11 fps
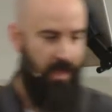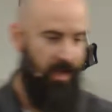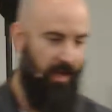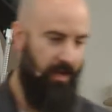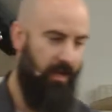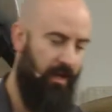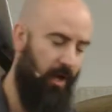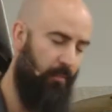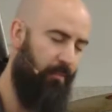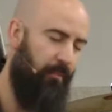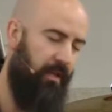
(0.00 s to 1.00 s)
Uh,
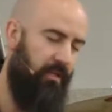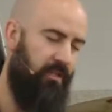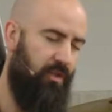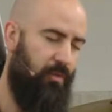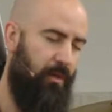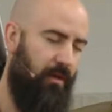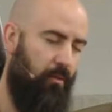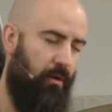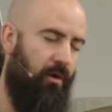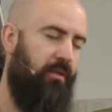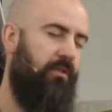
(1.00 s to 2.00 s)
help me to speak
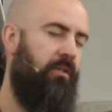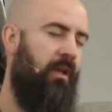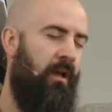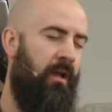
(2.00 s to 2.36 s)
words